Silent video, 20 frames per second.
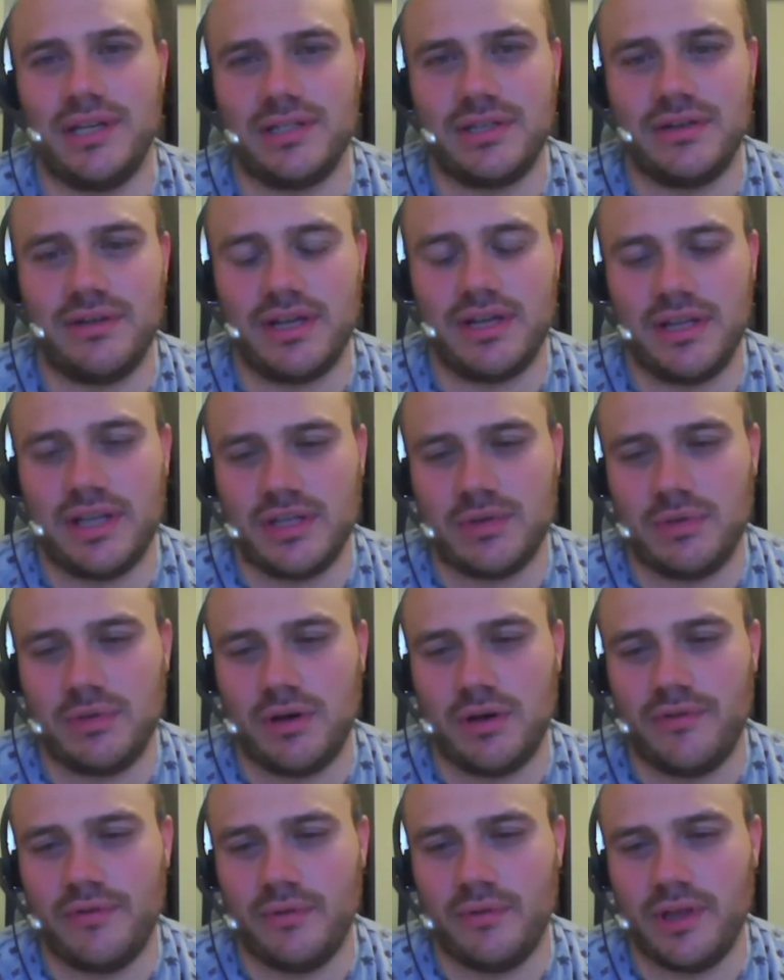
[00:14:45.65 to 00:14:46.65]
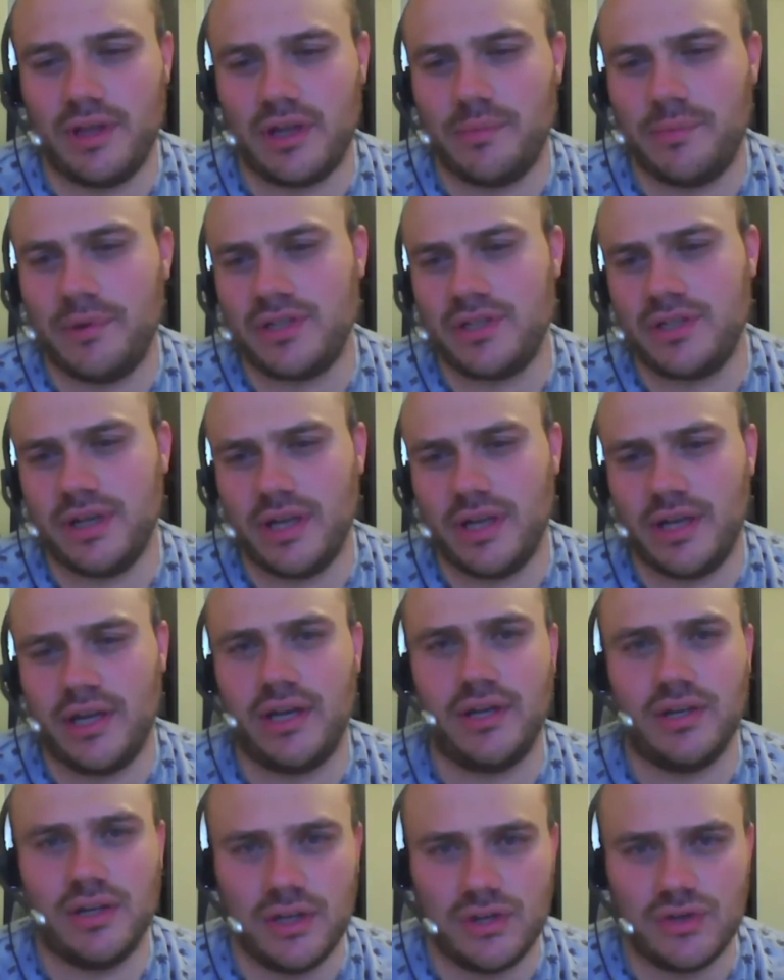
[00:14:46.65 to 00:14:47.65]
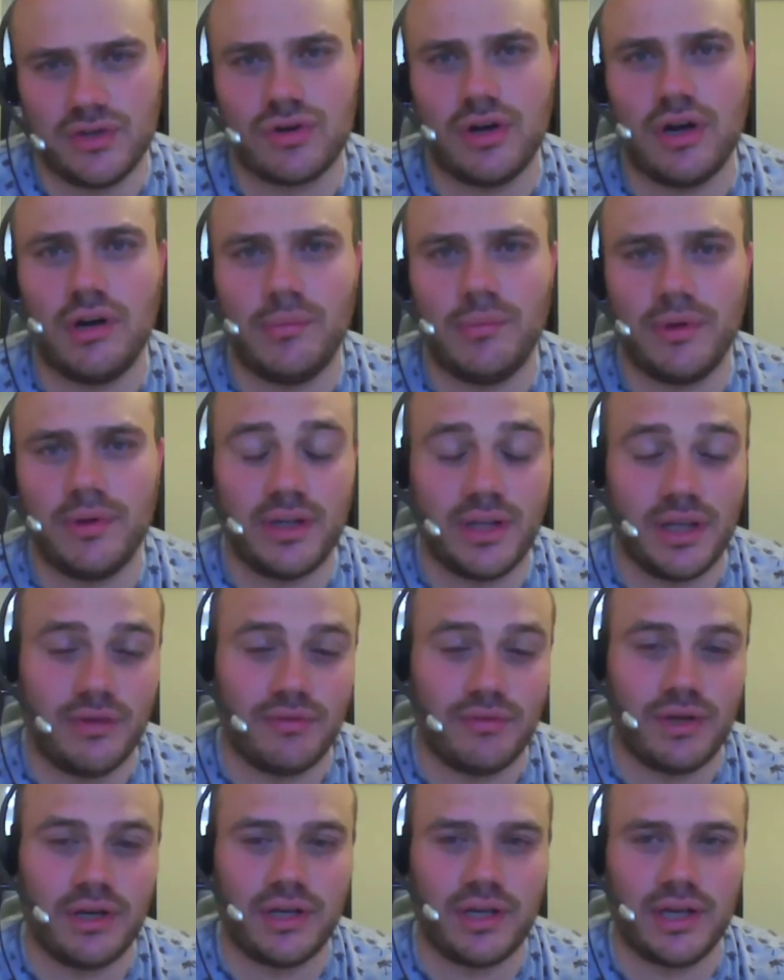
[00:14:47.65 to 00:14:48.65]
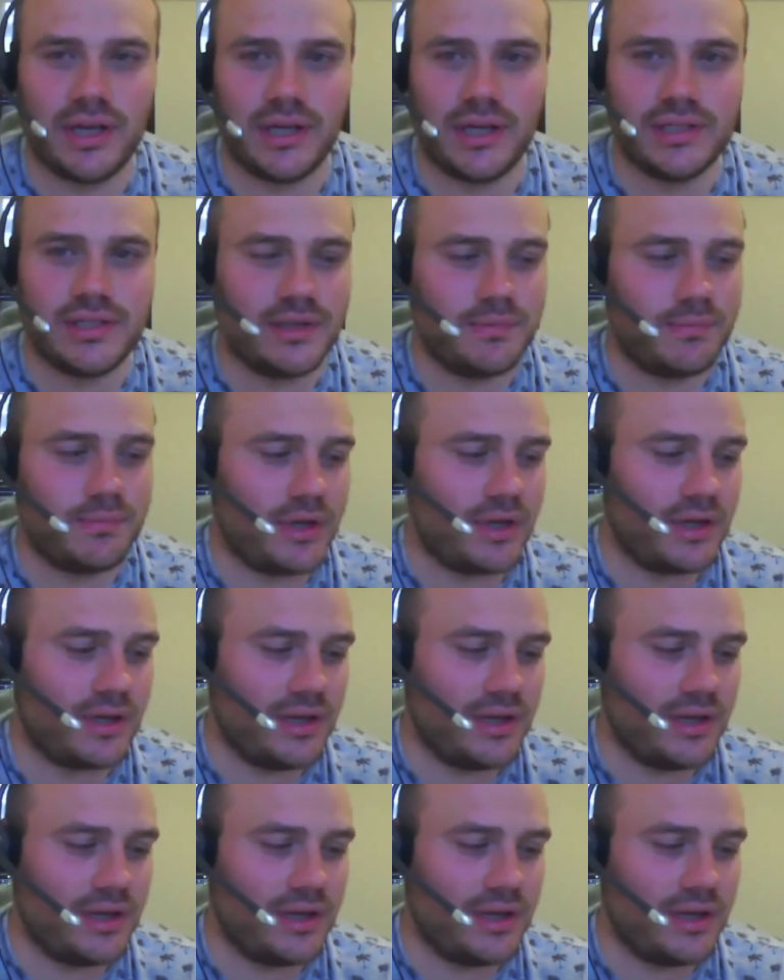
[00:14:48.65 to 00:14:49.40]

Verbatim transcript: So that's why I thought they'd capitulate and, and drop and get relegated. But